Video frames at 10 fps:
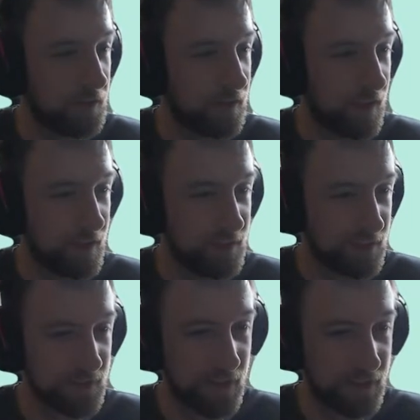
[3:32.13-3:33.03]
that is
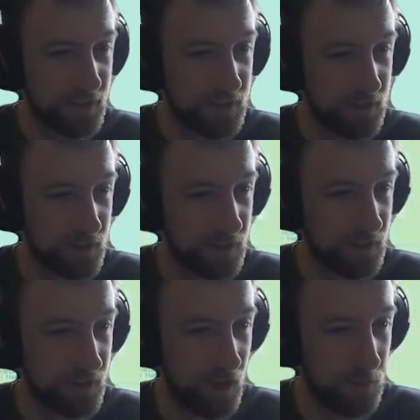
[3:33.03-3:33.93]
exciting.
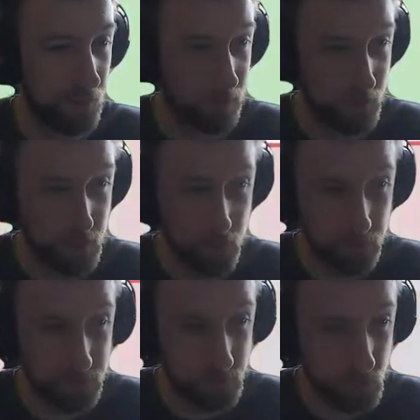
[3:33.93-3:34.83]
I barely got all
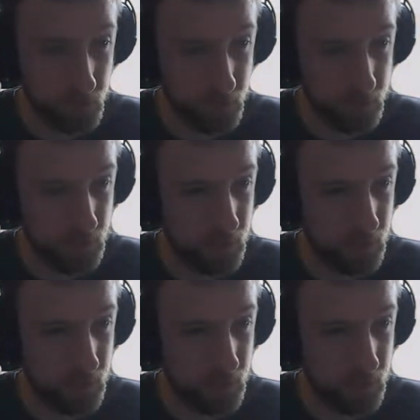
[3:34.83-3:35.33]
this working.